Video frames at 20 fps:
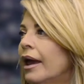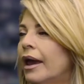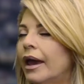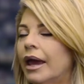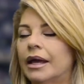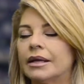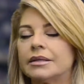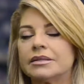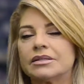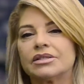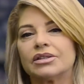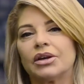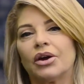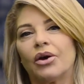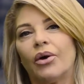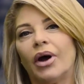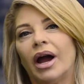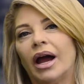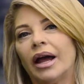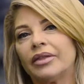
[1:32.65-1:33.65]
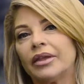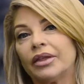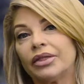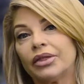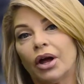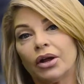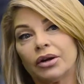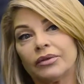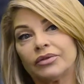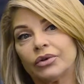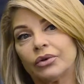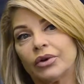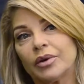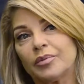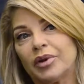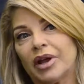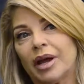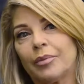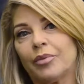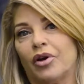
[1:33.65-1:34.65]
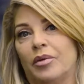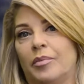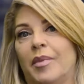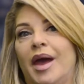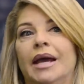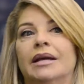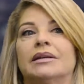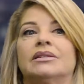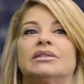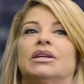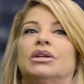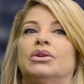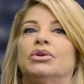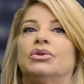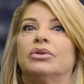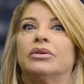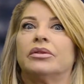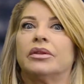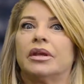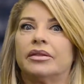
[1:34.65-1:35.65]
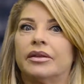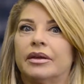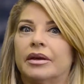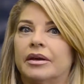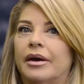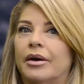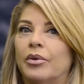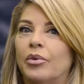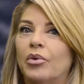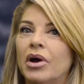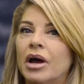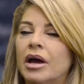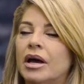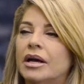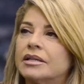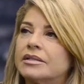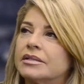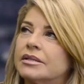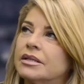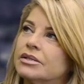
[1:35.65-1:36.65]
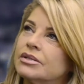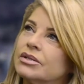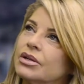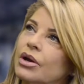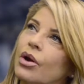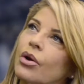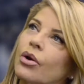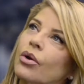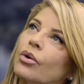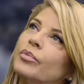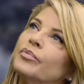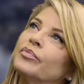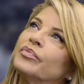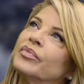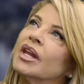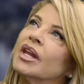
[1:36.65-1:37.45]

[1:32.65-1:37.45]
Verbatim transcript: And so the thought of doing Playboy magazine, who did they think I was? So